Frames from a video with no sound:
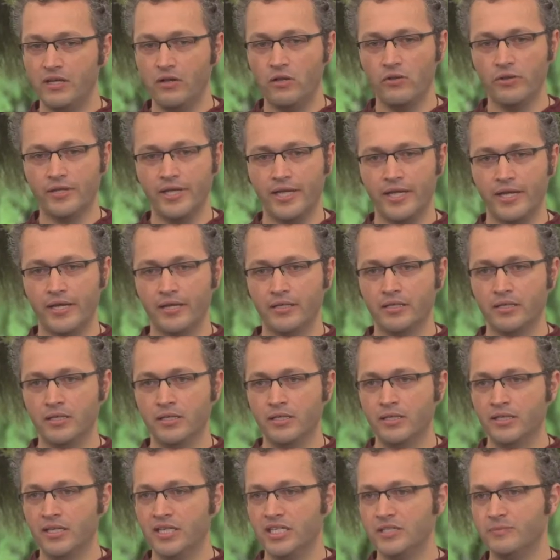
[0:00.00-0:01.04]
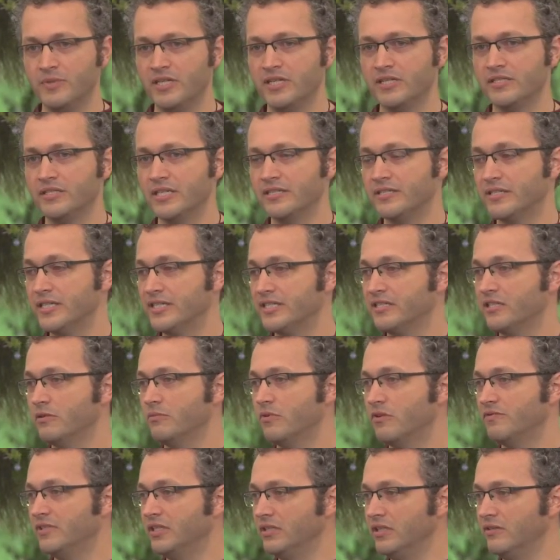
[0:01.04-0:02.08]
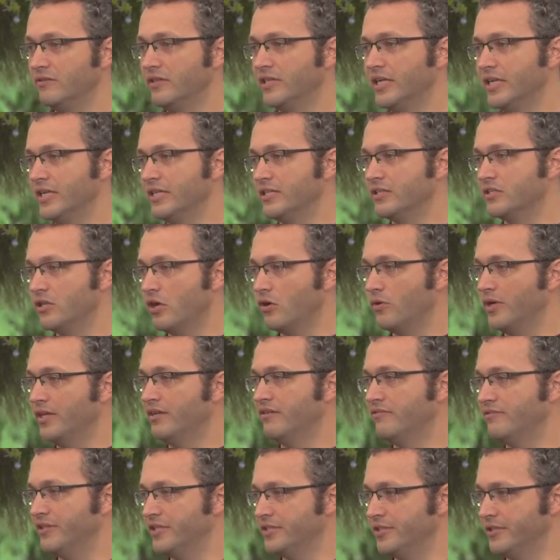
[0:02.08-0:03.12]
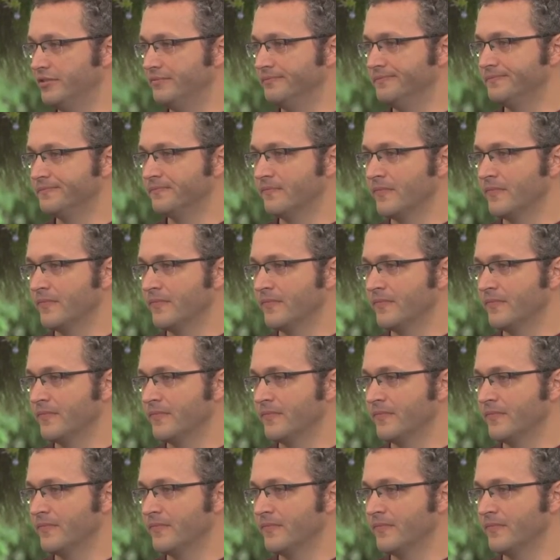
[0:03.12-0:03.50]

healthcare, it's because the system of delivering it is so inefficient.